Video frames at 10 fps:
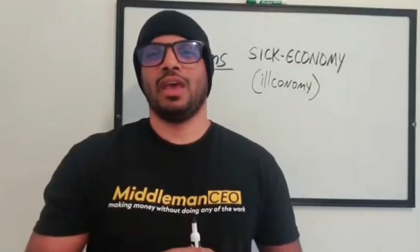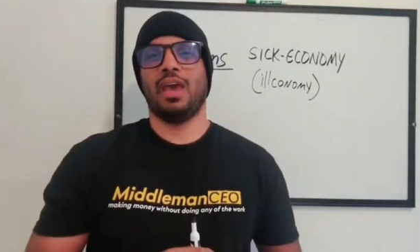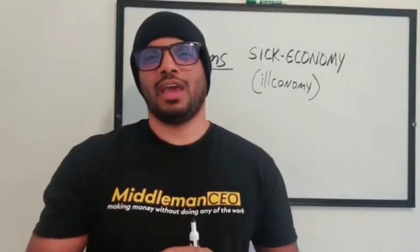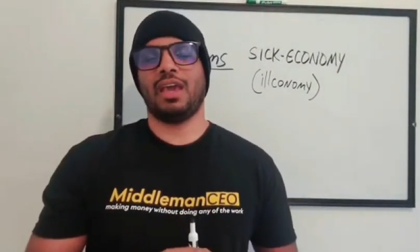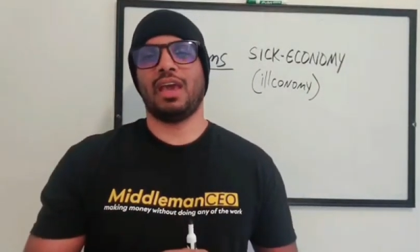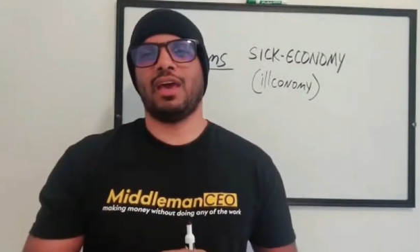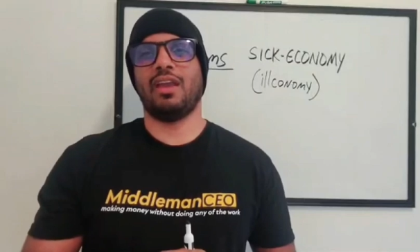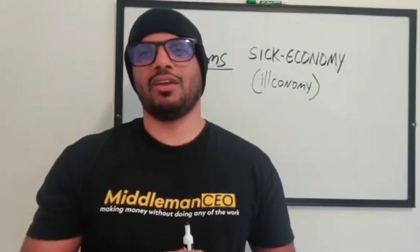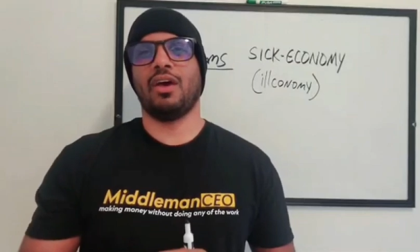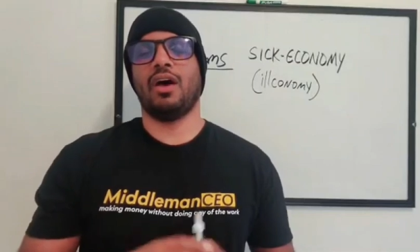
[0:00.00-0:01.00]

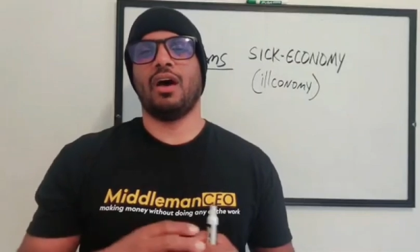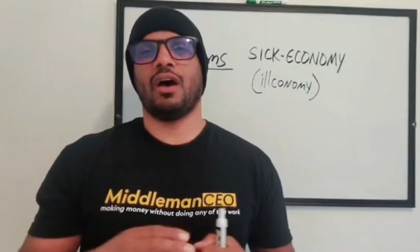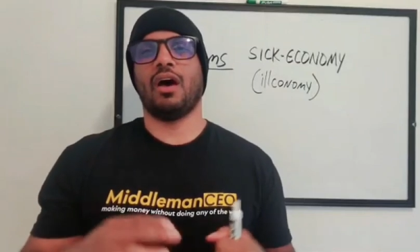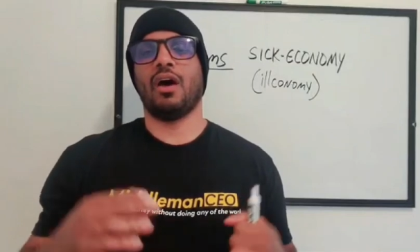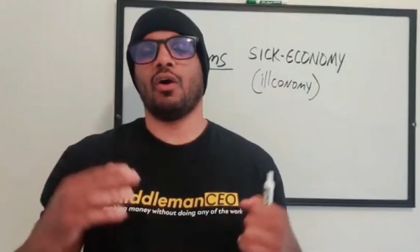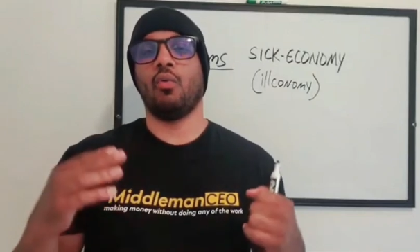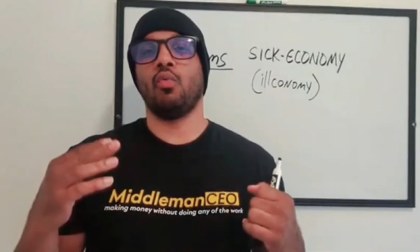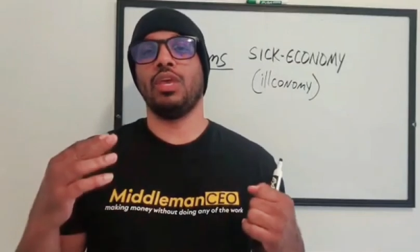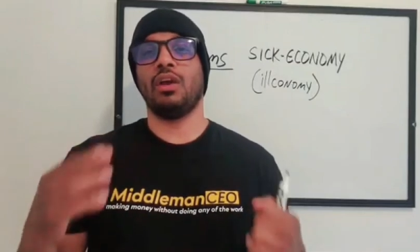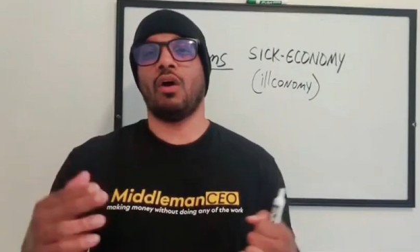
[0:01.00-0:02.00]
And uh,
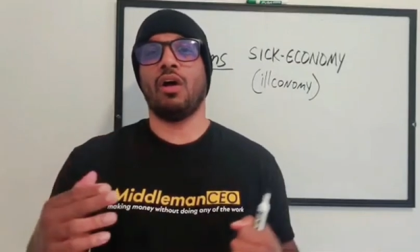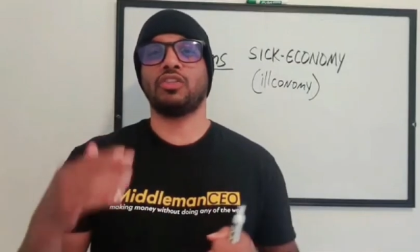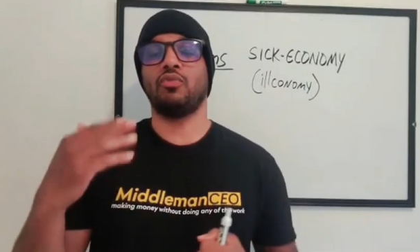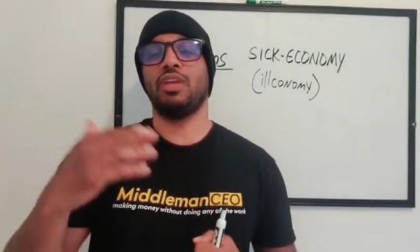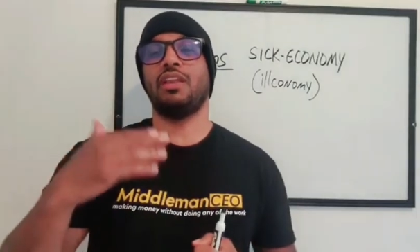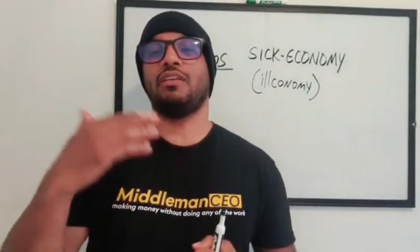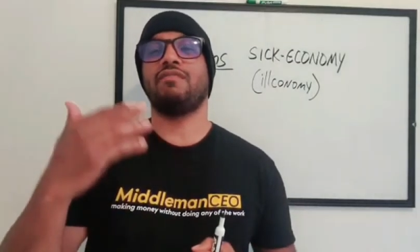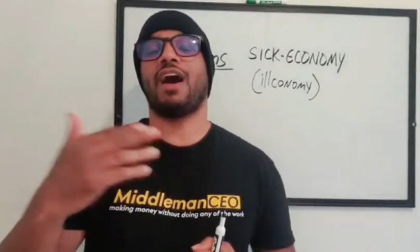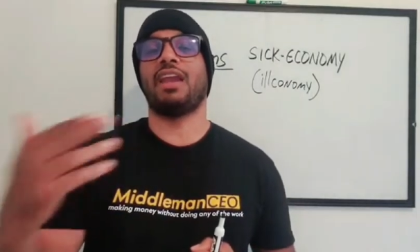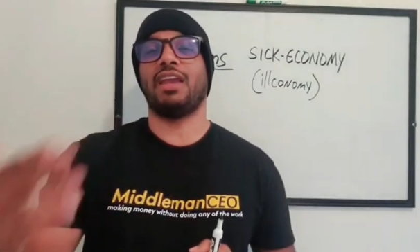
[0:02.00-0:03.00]
we also need a
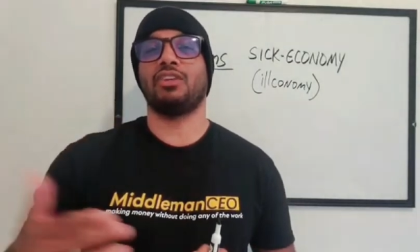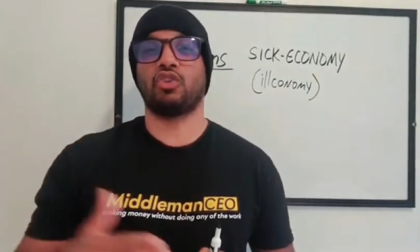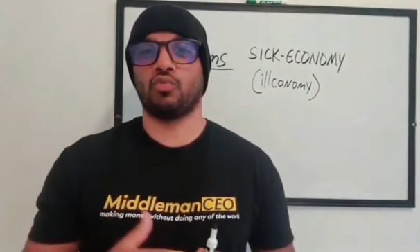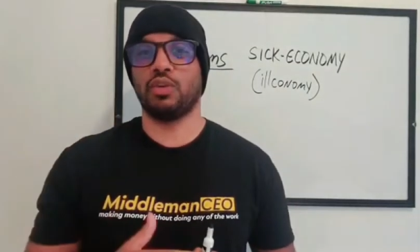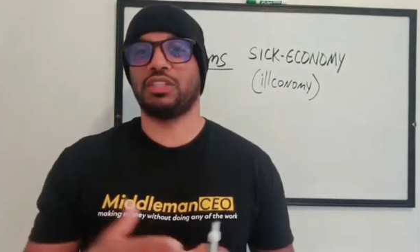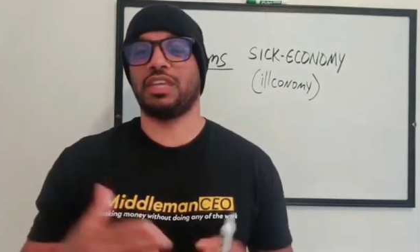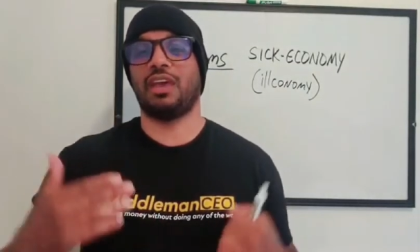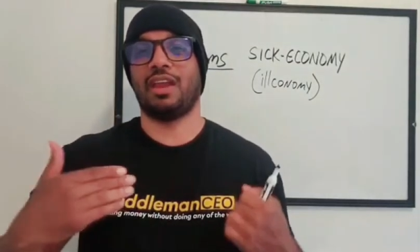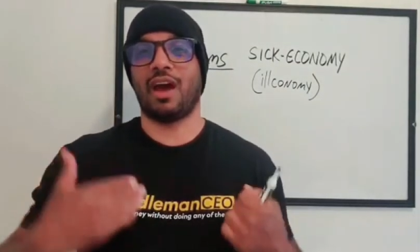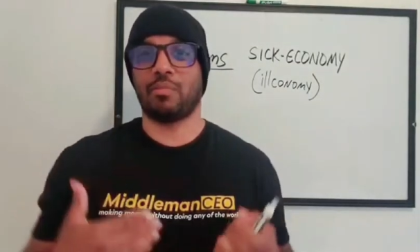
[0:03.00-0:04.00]
financial reset
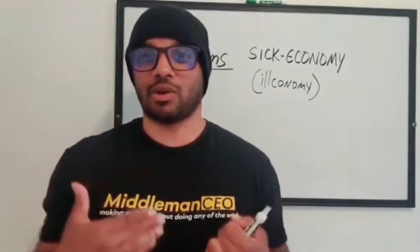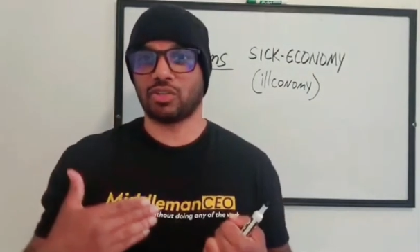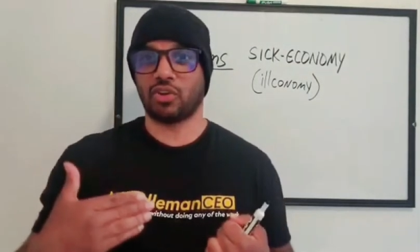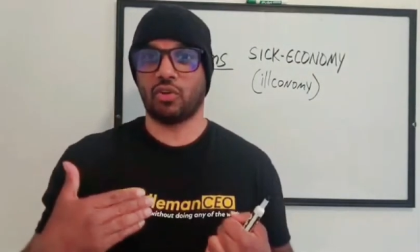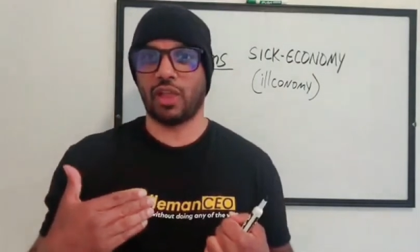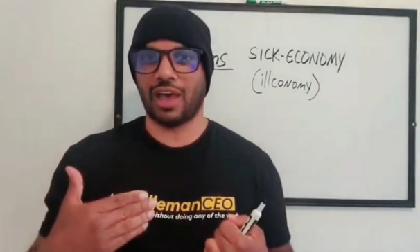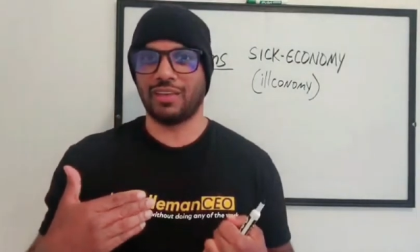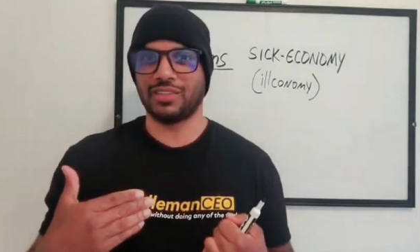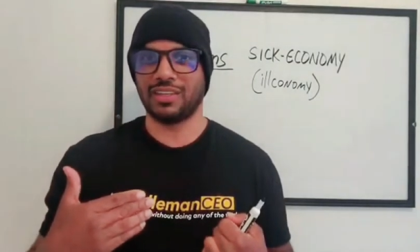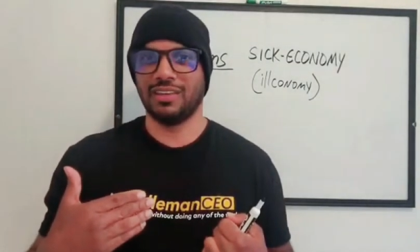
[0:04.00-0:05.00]
in our personal
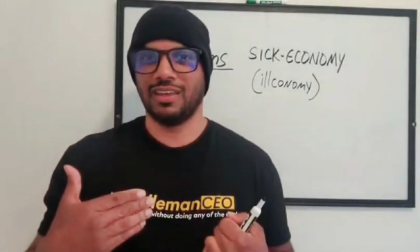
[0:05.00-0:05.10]
lives.